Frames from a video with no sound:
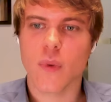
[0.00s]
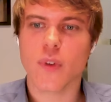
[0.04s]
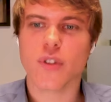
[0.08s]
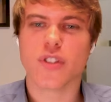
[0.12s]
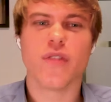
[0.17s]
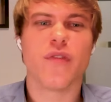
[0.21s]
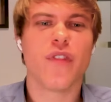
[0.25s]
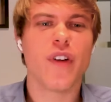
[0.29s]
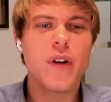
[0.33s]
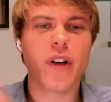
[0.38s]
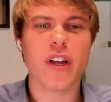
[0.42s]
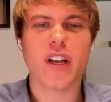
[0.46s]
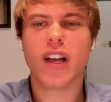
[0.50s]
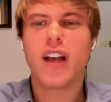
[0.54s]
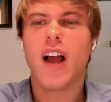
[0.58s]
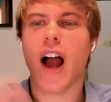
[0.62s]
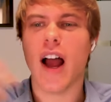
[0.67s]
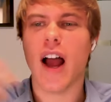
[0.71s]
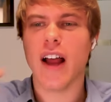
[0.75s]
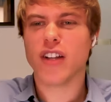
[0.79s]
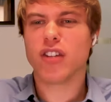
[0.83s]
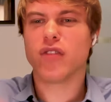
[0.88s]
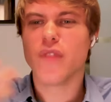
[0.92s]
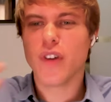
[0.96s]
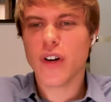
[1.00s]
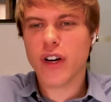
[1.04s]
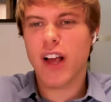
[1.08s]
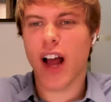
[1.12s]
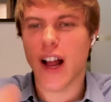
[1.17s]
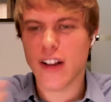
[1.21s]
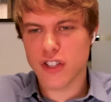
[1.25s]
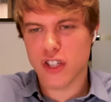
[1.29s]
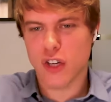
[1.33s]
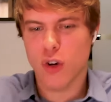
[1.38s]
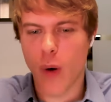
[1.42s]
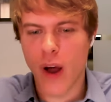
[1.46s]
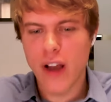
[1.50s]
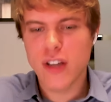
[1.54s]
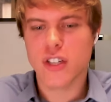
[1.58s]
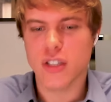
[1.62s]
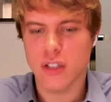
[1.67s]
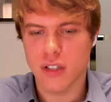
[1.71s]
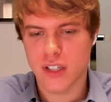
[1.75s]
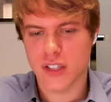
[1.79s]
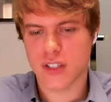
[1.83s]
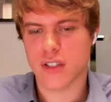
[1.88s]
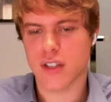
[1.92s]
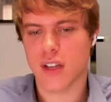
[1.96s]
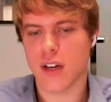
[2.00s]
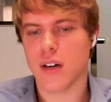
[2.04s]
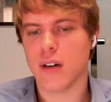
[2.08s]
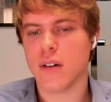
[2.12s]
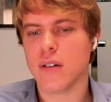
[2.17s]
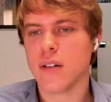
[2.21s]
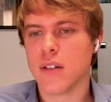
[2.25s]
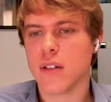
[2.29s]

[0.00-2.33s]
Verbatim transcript: well it's a very it's very consequentialist though